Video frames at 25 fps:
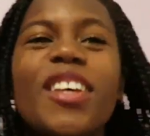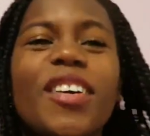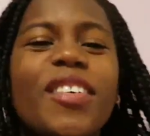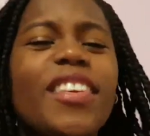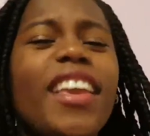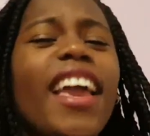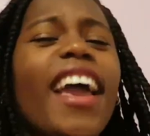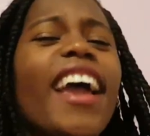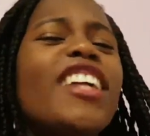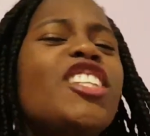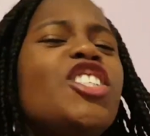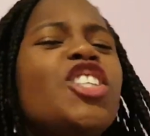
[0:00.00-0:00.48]

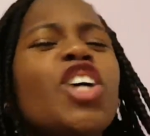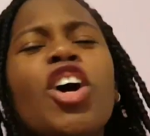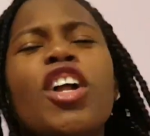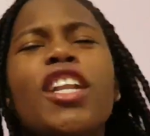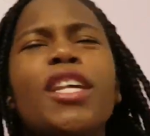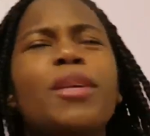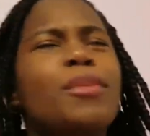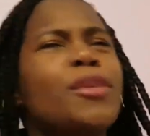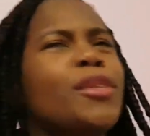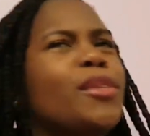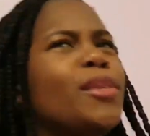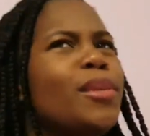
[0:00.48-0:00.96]
So yeah,
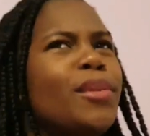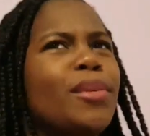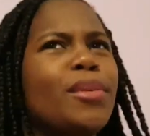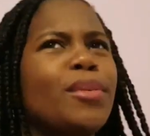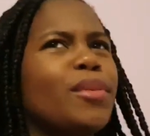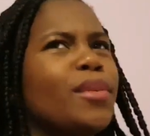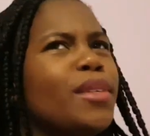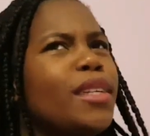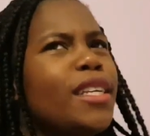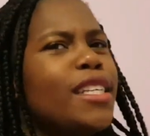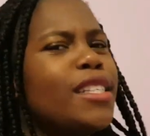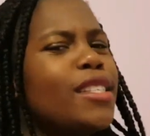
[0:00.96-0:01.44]
Charlie
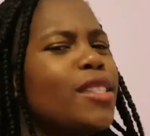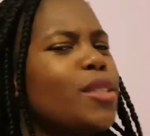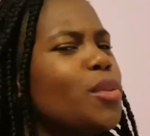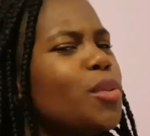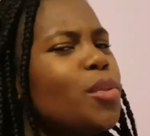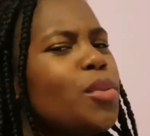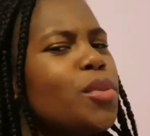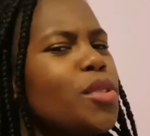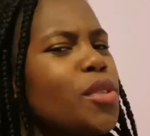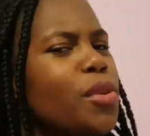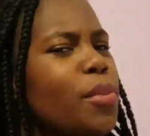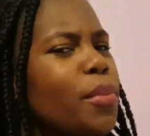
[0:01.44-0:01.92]
is
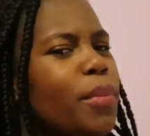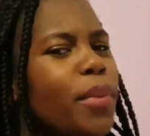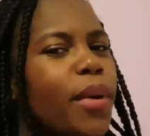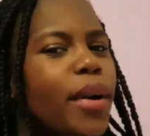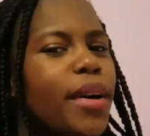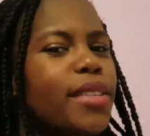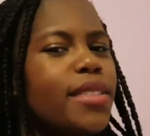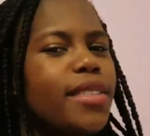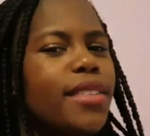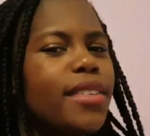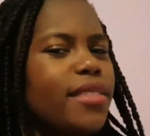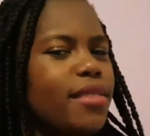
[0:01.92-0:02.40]
an
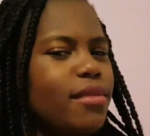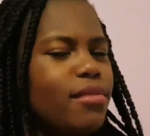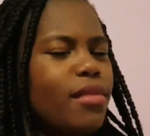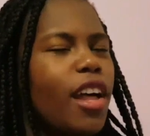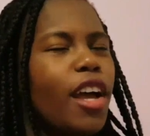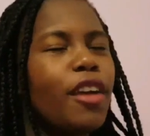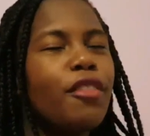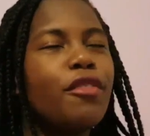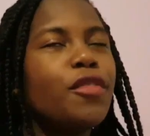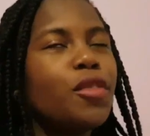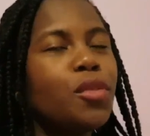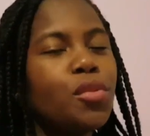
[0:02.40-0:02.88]
awesome person,
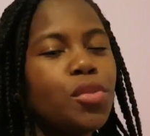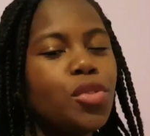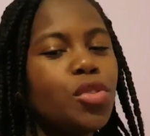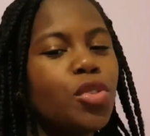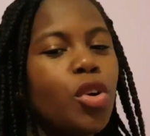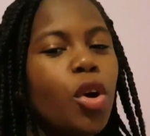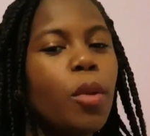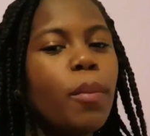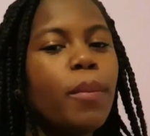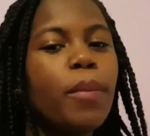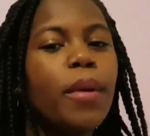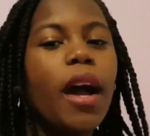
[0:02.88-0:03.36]
like
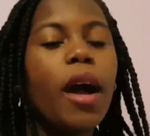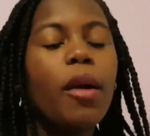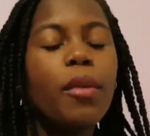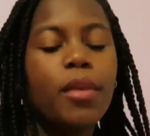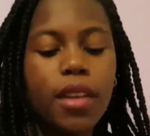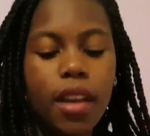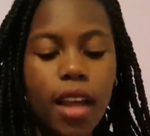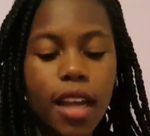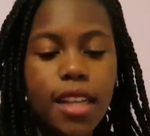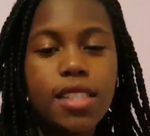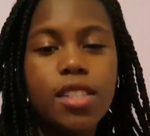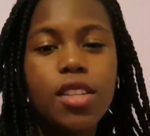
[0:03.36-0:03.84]
full stop.
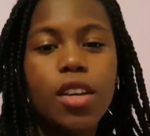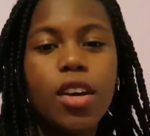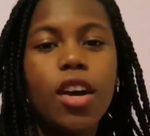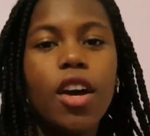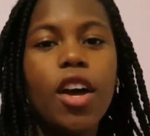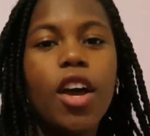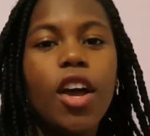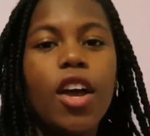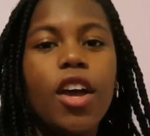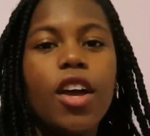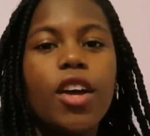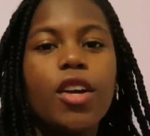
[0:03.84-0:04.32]
I would like
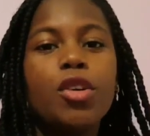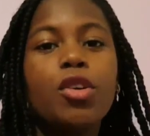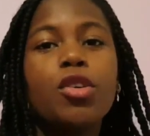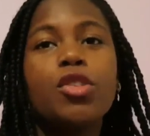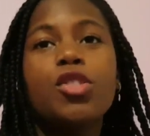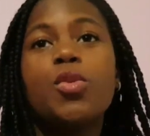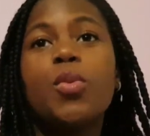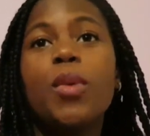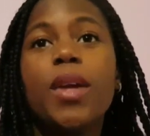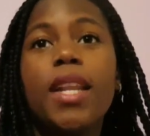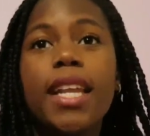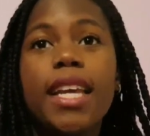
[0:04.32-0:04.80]
to,
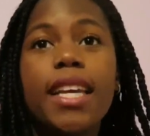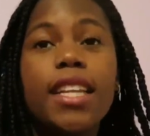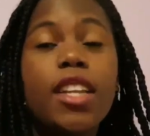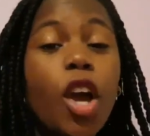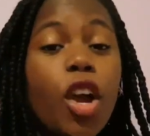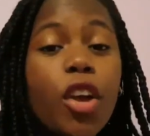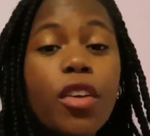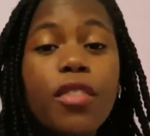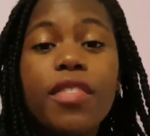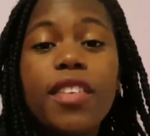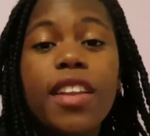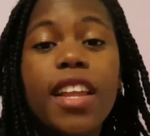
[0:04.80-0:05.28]
God's
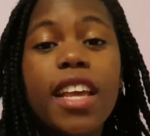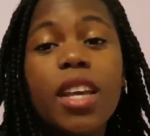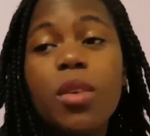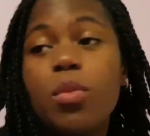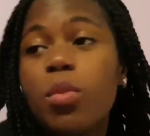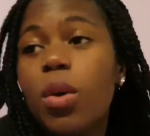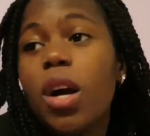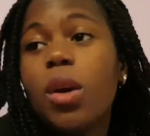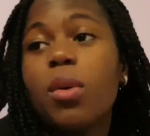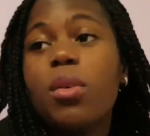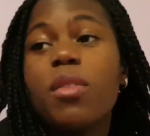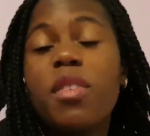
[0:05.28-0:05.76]
willing,
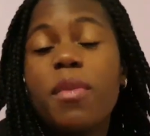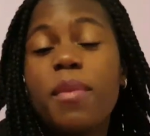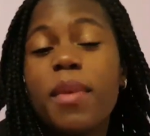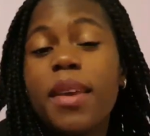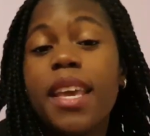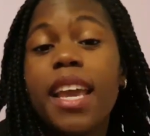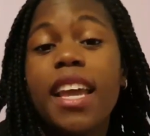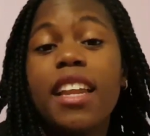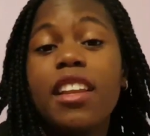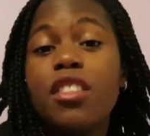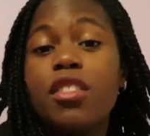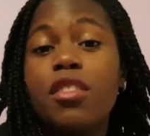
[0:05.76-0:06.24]
hopefully work
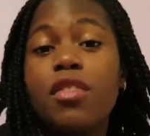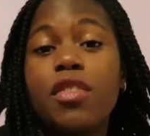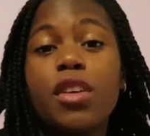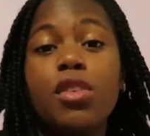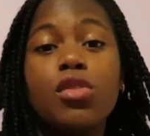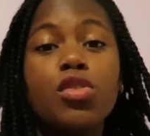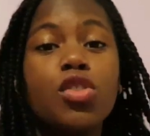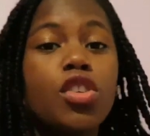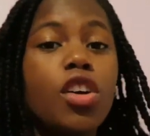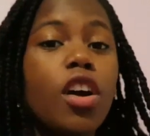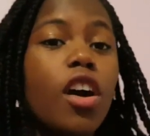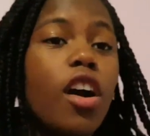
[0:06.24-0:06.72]
with him again in the
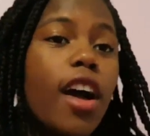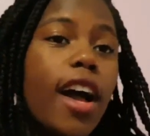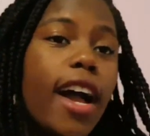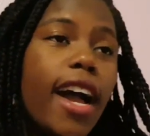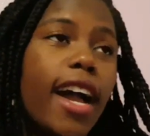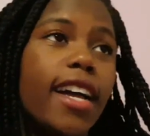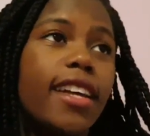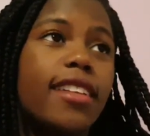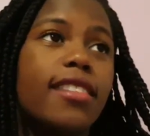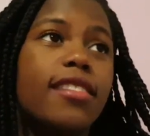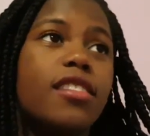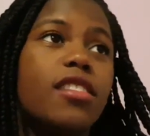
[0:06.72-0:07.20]
future
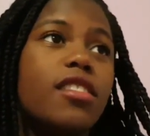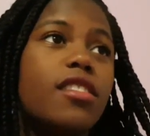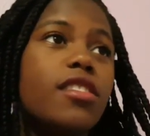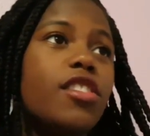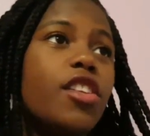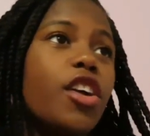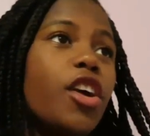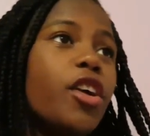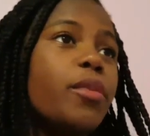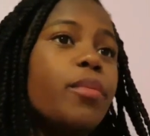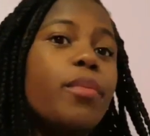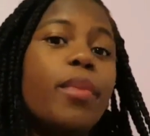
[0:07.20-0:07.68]
and,
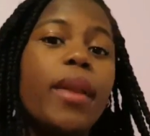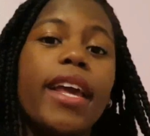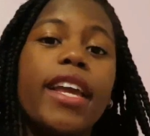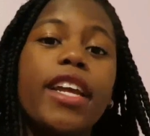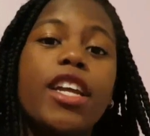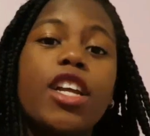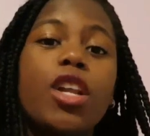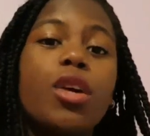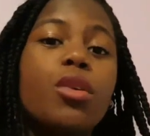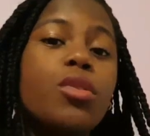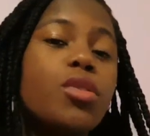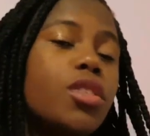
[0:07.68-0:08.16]
you know,
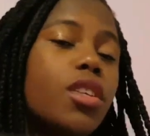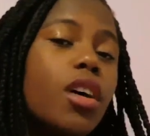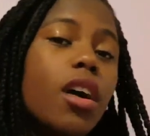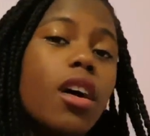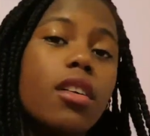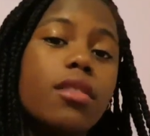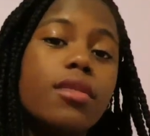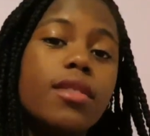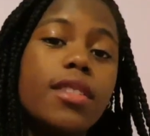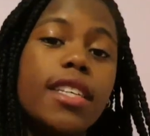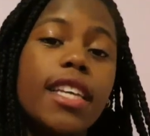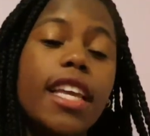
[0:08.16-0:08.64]
play
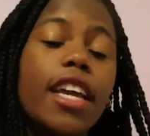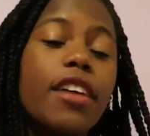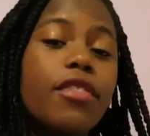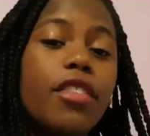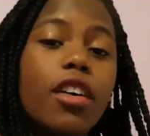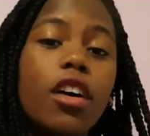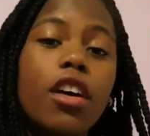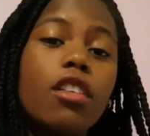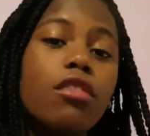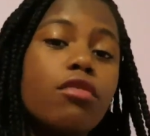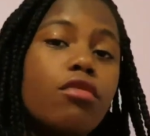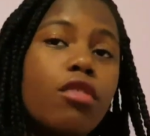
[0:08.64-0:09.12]
closer
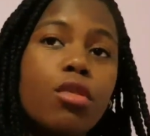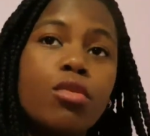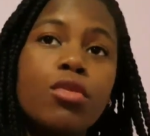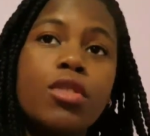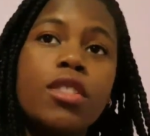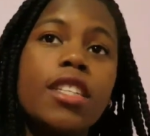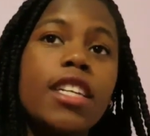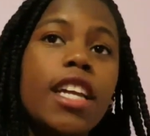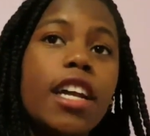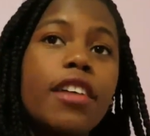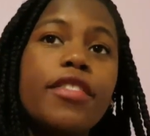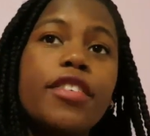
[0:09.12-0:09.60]
together,
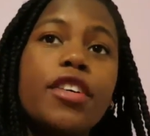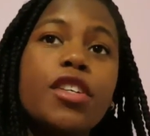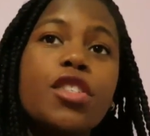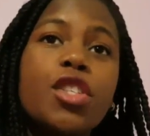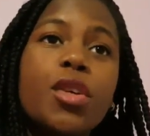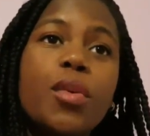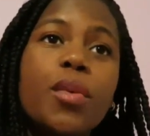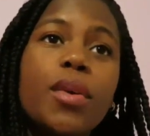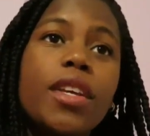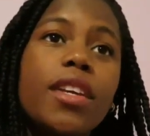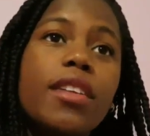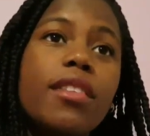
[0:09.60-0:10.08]
roles
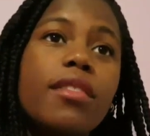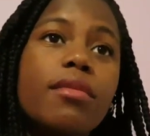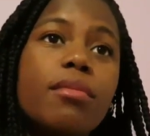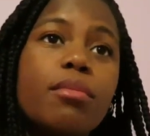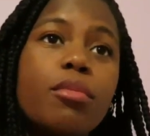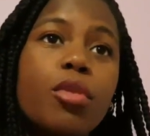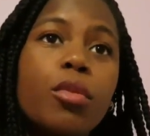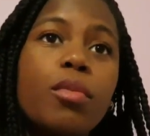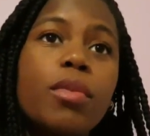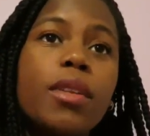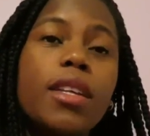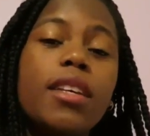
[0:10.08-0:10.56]
together so we
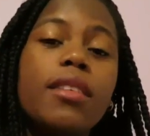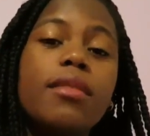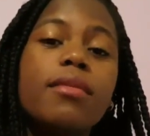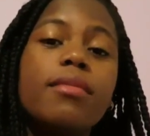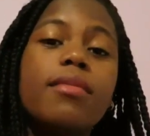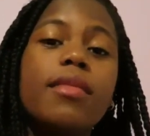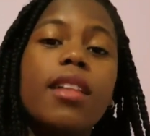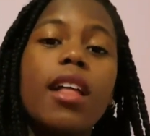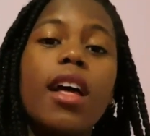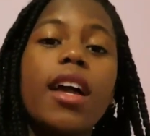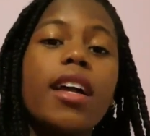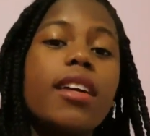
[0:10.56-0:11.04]
can
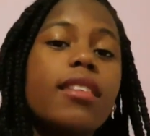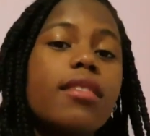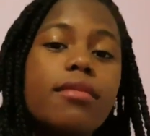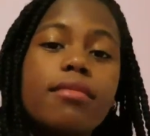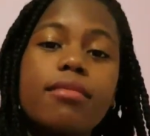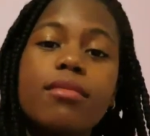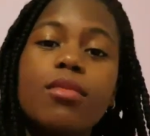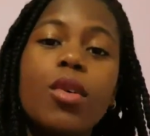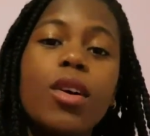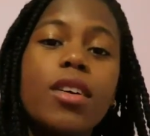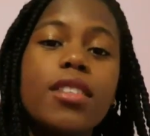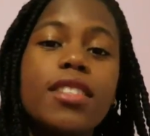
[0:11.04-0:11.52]
properly
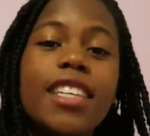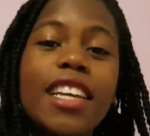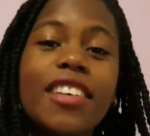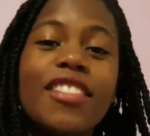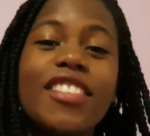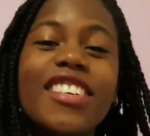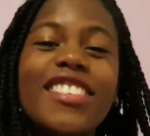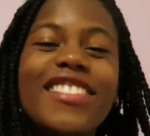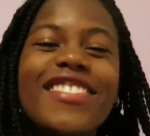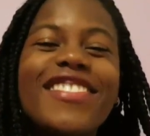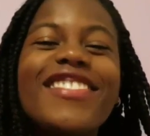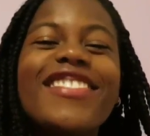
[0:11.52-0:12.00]
like work
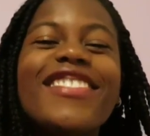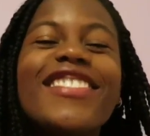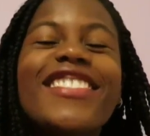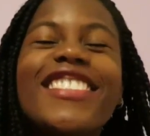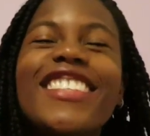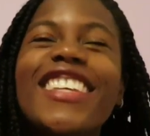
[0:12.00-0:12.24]
together.